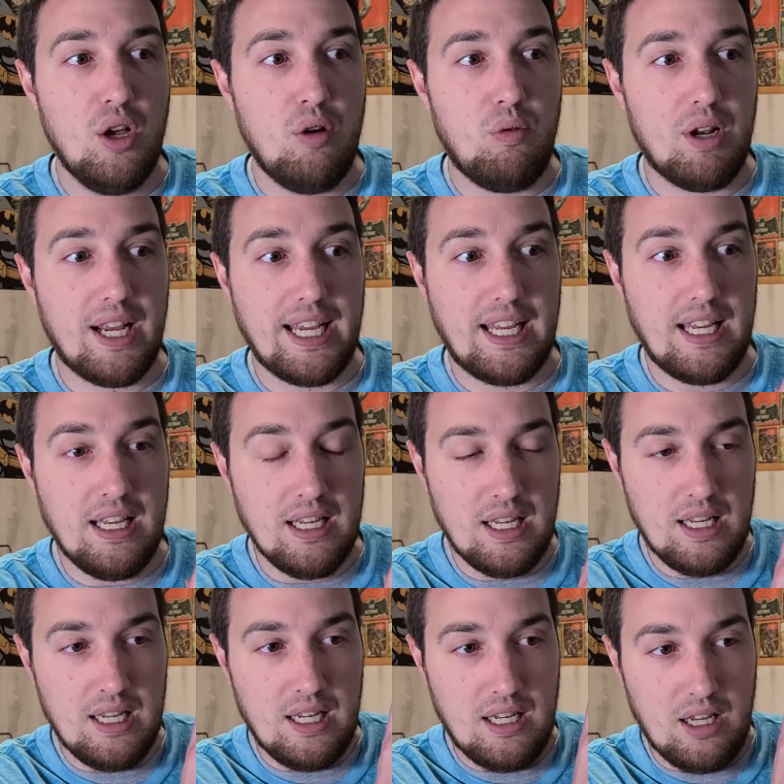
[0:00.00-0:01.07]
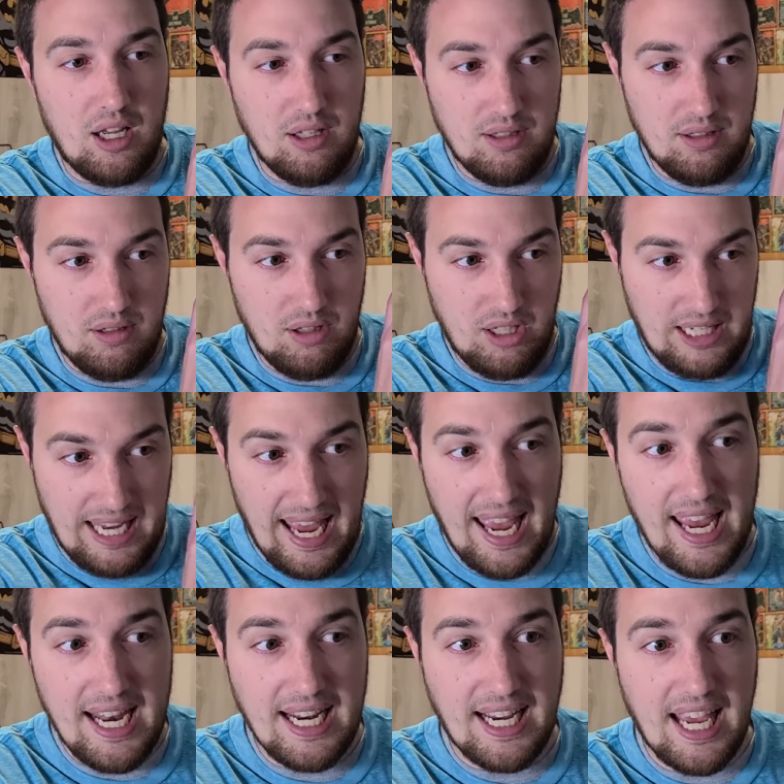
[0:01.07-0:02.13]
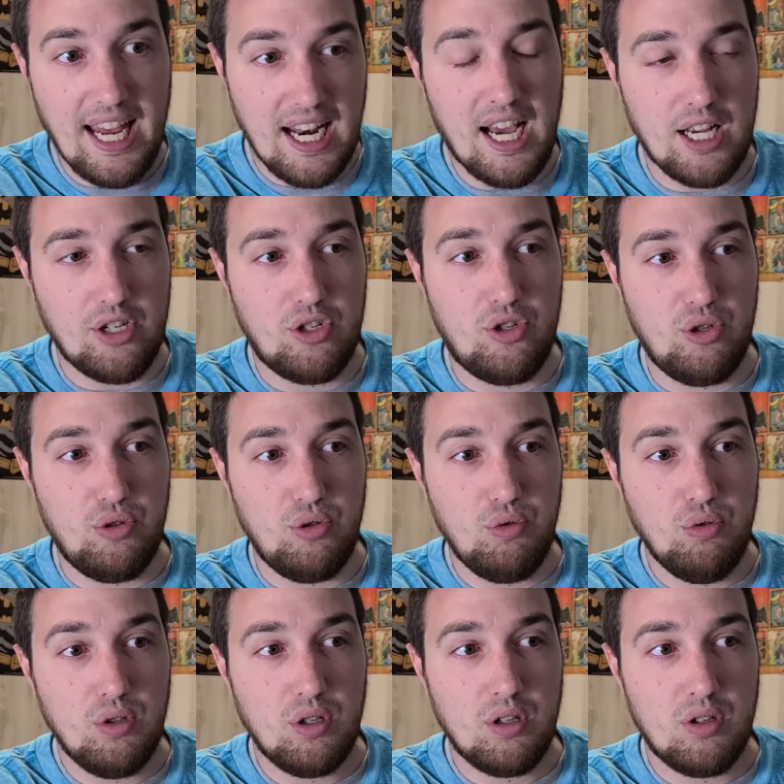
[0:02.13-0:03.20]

what I can and cannot do